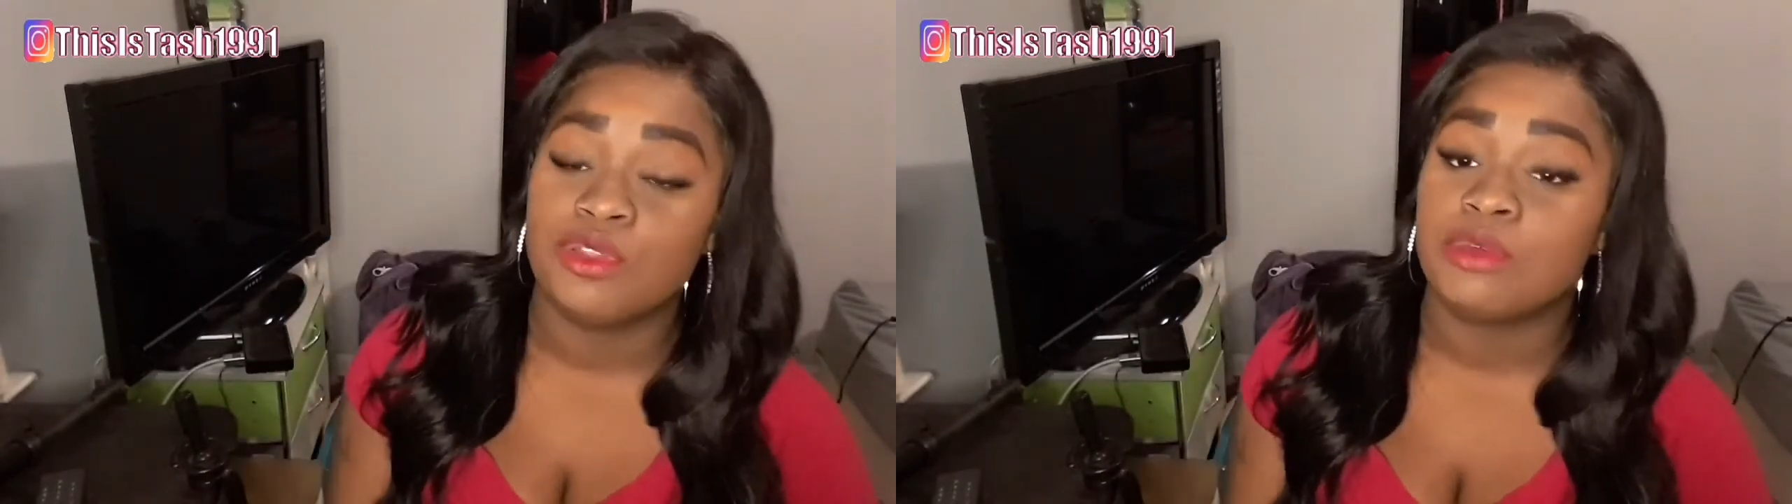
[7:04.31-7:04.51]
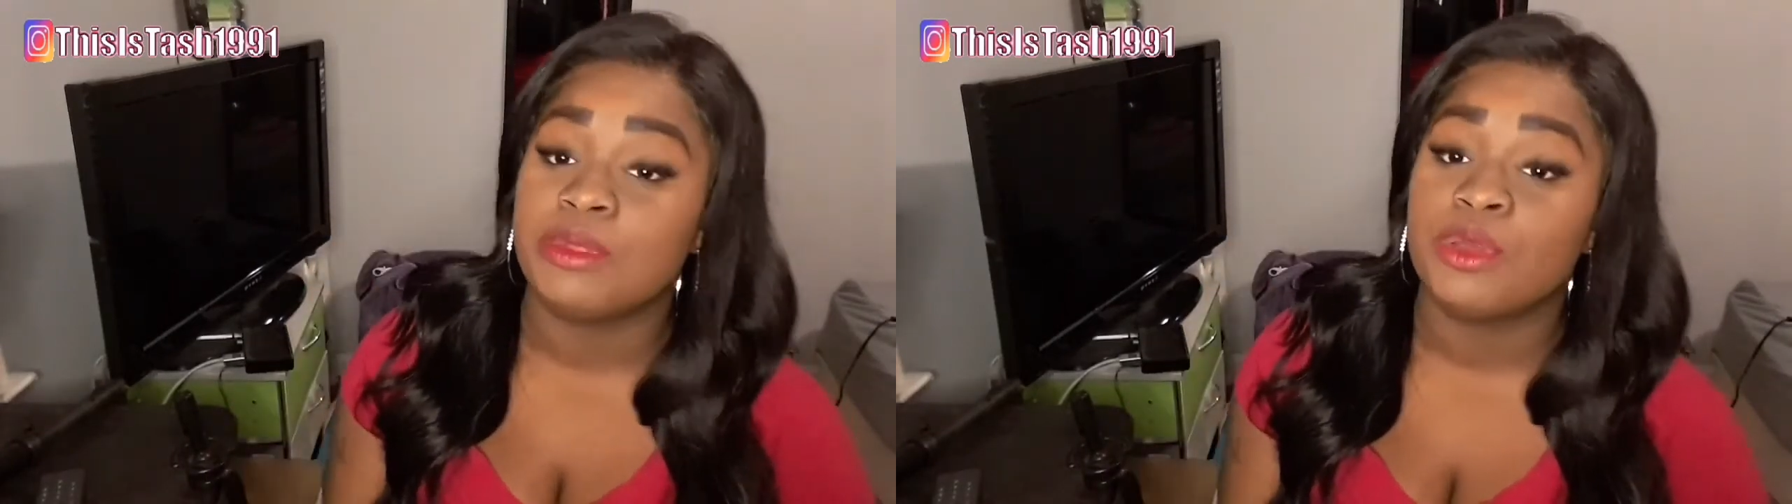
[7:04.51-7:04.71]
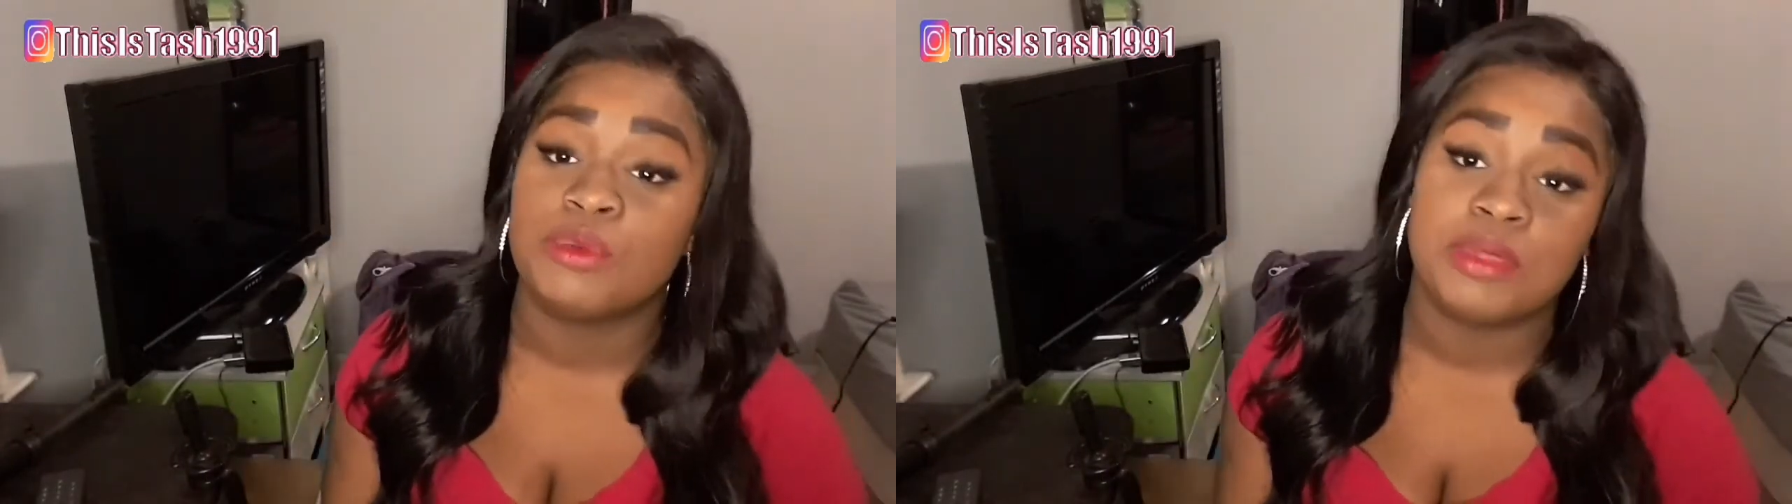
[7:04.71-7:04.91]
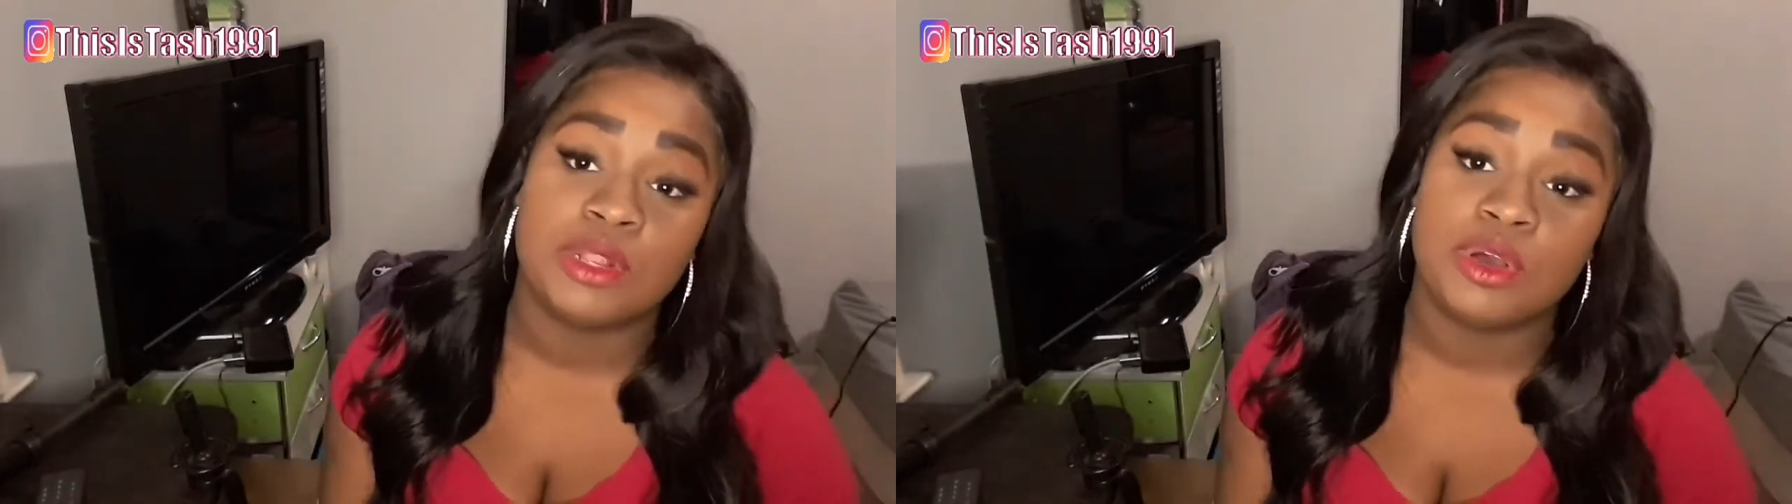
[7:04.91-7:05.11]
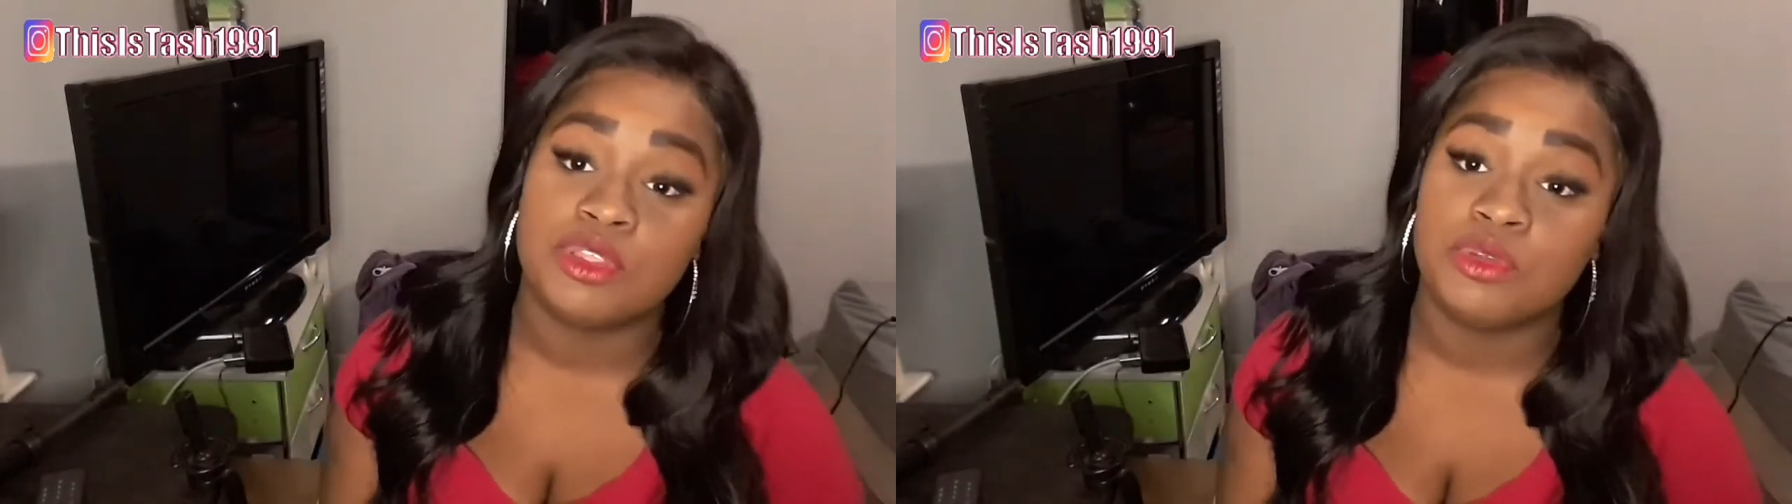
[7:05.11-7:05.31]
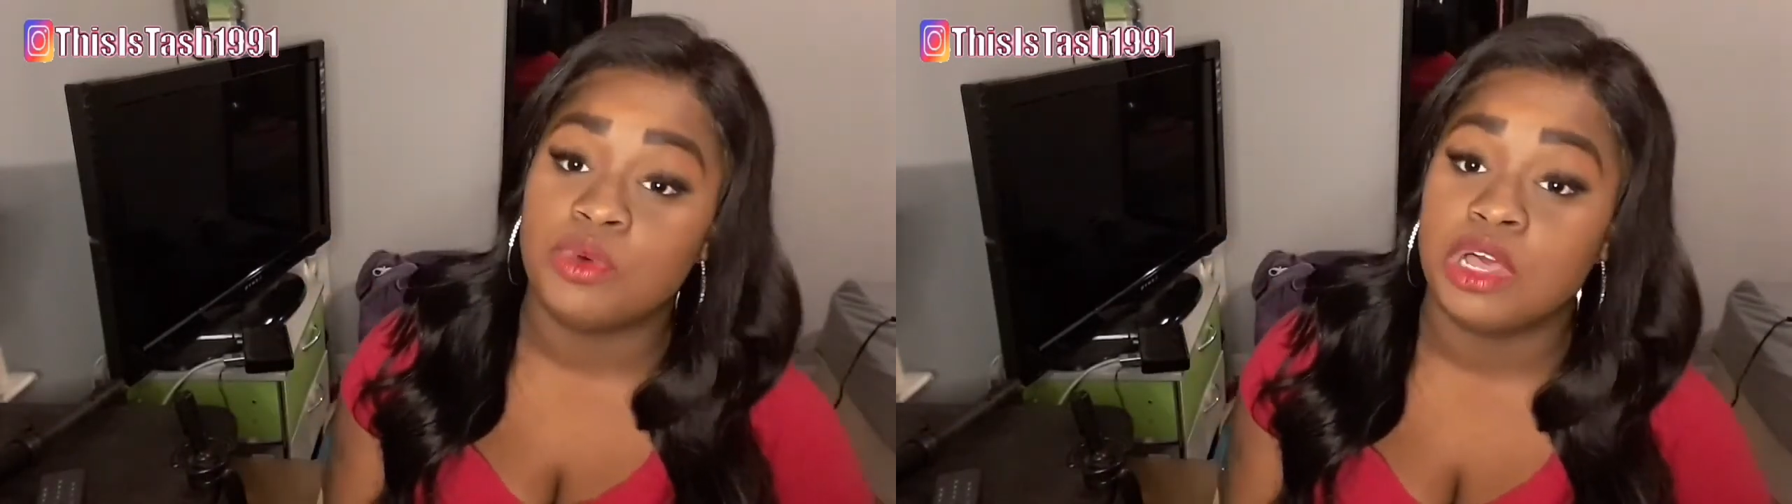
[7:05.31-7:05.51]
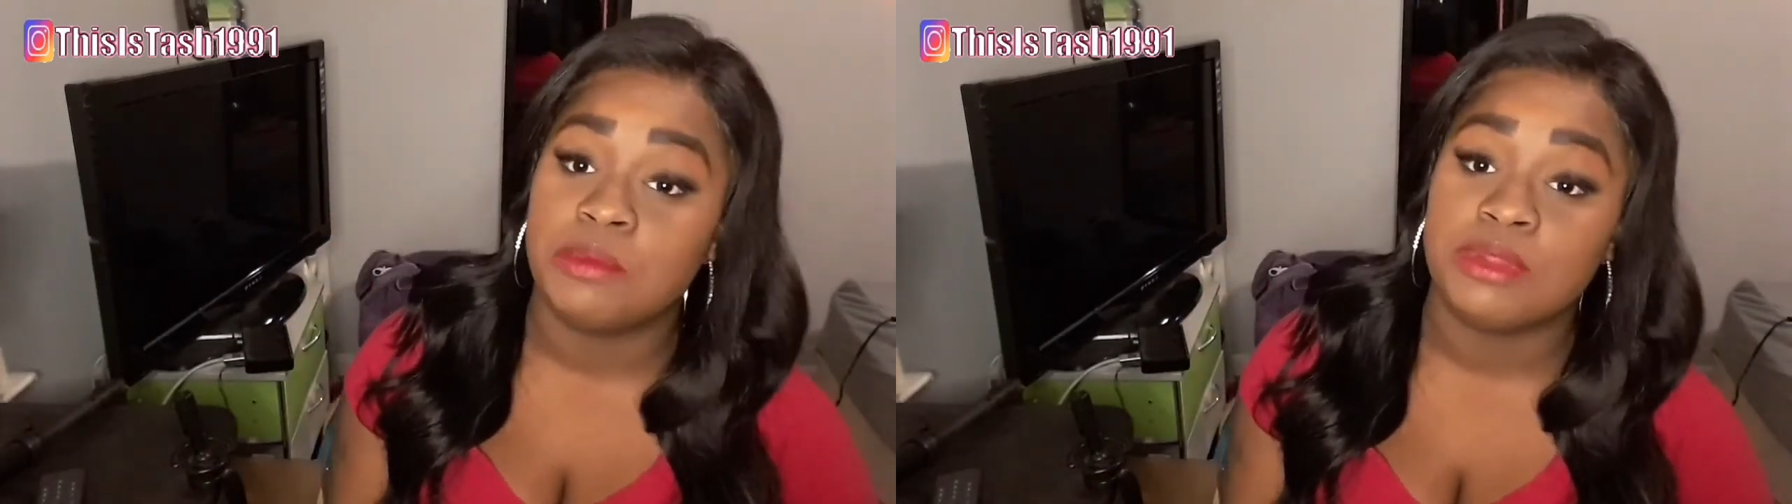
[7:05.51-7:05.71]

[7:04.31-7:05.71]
You can be on beat all you want.